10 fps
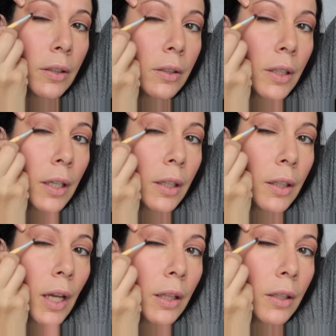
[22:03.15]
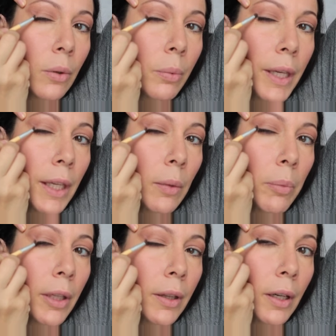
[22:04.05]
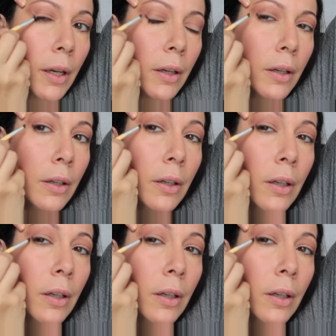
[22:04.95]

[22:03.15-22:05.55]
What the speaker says: just getting that little wingy bit there.